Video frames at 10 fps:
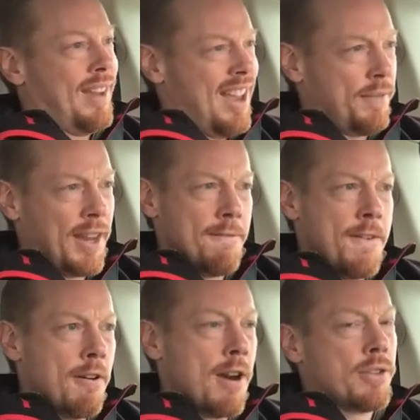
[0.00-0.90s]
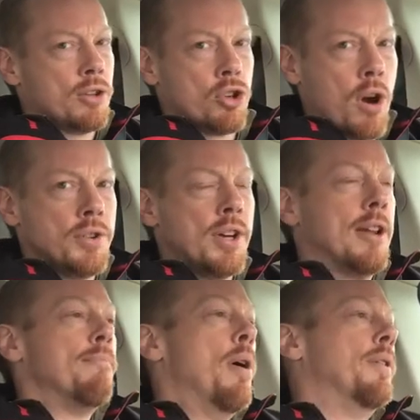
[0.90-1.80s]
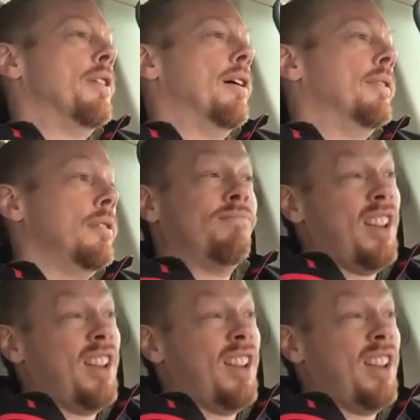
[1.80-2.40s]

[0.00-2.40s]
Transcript: and if they can figure out the charging component of it,